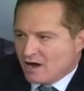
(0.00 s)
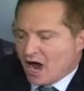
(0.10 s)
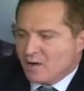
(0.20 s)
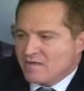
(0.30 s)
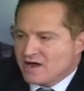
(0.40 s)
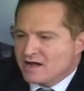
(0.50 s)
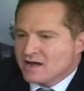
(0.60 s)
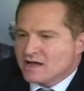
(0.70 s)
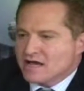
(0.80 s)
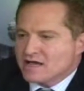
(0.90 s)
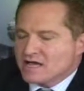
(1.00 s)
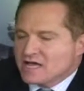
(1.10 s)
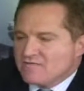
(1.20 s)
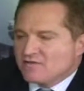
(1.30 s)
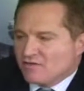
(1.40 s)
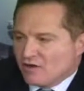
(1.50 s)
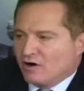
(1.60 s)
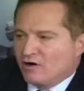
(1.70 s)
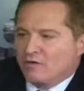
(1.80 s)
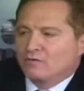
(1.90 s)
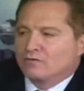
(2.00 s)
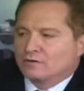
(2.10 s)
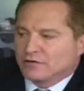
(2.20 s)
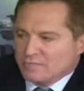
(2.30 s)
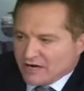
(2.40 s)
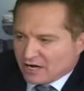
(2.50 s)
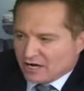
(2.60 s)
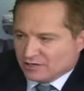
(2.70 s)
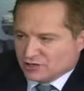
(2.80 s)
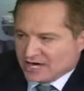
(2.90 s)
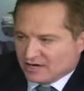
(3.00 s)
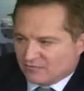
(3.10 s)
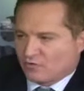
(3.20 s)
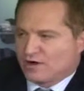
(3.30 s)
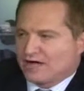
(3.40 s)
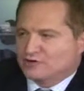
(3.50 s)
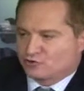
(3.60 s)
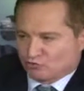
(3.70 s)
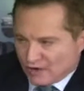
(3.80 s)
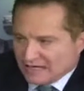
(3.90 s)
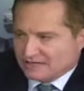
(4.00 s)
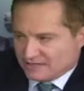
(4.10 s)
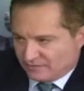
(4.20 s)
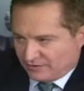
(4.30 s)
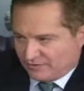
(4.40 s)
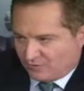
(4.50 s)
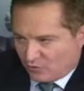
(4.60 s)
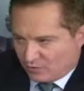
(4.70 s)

I mean, even though community college in California is relatively affordable,